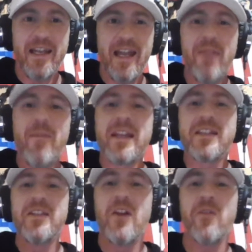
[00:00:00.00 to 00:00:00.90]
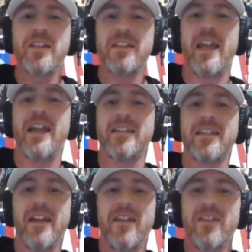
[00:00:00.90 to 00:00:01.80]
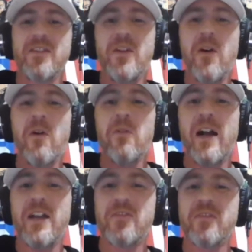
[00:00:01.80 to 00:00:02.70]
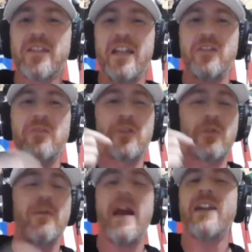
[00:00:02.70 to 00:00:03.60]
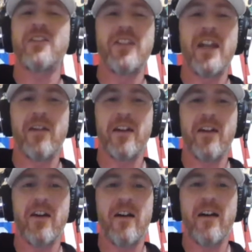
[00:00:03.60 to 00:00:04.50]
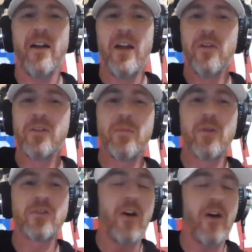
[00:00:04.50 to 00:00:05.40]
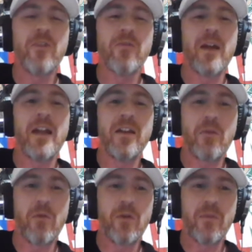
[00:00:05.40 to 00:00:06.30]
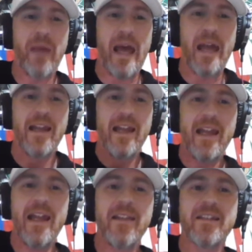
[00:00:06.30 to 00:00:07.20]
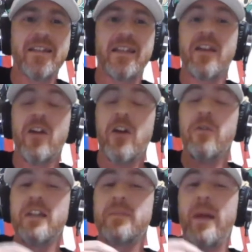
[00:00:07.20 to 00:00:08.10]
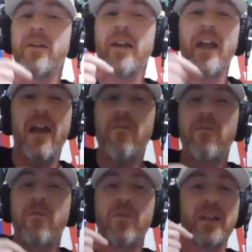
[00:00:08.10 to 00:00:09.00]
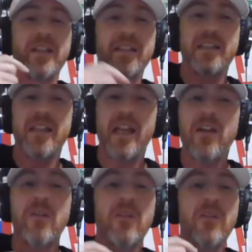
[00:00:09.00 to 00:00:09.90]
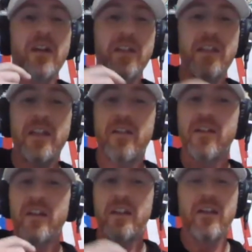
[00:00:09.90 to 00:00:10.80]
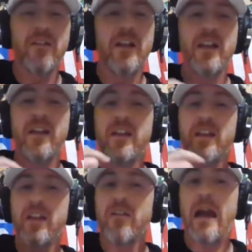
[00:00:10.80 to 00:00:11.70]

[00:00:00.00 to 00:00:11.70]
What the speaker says: It makes no sense. There's no logical sense. You trash Derek Carr, who's the most underrated quarterback in this league, who gets better every single year, year in, year